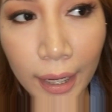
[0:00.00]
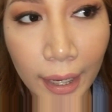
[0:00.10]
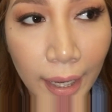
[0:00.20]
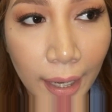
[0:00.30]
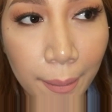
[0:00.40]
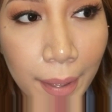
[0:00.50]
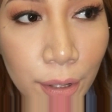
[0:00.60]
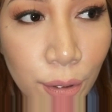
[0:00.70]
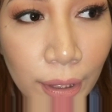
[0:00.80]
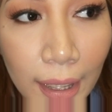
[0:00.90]
eh
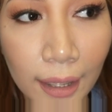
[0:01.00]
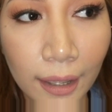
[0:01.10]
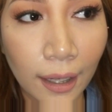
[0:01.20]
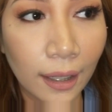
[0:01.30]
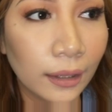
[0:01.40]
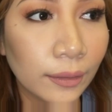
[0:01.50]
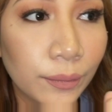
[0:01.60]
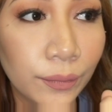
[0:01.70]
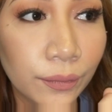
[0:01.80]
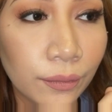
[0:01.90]
medyo talagang
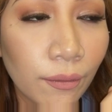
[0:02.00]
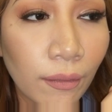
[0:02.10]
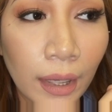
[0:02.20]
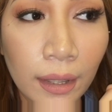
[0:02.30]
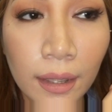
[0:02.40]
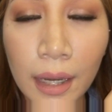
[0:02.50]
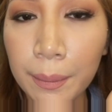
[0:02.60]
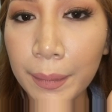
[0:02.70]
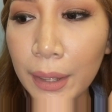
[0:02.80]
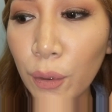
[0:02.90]

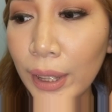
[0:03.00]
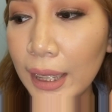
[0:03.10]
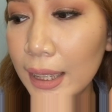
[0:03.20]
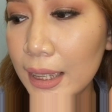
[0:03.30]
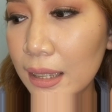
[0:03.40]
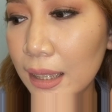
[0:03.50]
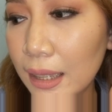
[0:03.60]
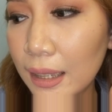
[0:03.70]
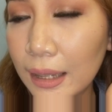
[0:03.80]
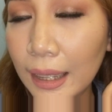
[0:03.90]
may oiliness
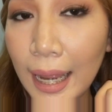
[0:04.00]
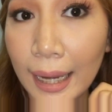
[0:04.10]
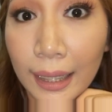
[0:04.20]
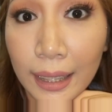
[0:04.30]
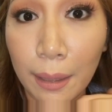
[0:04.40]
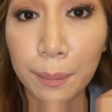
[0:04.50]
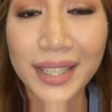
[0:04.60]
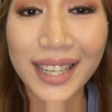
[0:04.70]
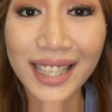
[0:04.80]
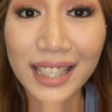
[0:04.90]
na nagaganap. But
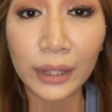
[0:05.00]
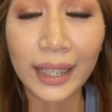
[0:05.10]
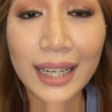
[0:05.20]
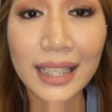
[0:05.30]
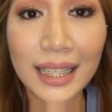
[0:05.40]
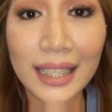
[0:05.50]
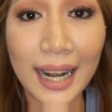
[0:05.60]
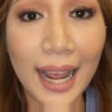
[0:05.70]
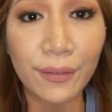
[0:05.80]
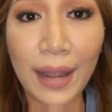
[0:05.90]
it's already
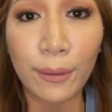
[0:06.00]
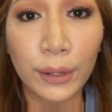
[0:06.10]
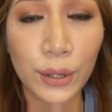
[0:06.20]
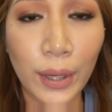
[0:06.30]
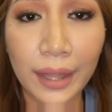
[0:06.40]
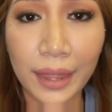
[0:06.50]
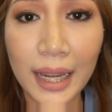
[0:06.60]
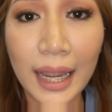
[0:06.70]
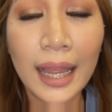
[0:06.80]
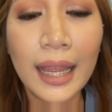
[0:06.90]
6.5 hours, so I think
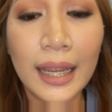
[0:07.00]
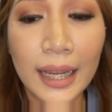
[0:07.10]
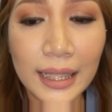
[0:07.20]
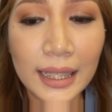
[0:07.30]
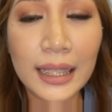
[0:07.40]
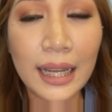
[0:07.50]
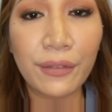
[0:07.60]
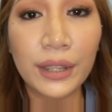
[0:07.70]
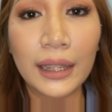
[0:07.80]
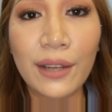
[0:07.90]
it is
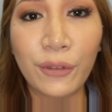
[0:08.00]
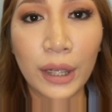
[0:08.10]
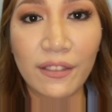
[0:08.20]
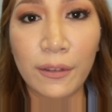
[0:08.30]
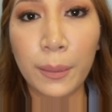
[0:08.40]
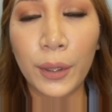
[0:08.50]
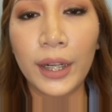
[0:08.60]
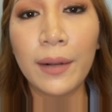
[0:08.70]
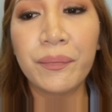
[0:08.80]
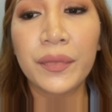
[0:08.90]
definitely
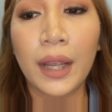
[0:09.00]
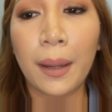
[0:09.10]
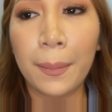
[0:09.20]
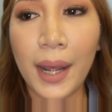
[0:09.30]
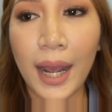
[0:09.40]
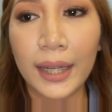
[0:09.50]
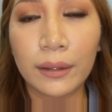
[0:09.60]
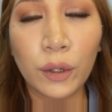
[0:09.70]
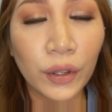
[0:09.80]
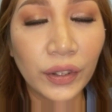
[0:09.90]
forgivable. But
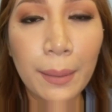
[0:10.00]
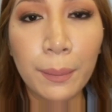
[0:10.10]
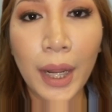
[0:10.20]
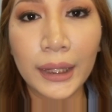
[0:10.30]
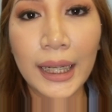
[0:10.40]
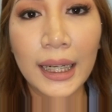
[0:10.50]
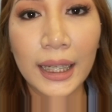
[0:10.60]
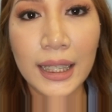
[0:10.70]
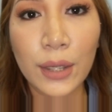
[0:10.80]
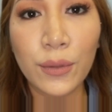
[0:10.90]
konting blotting lang
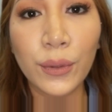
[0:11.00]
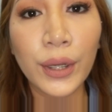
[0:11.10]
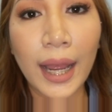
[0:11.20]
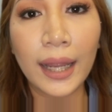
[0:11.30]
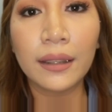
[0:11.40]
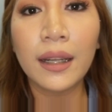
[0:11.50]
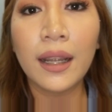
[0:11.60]
siguro yan.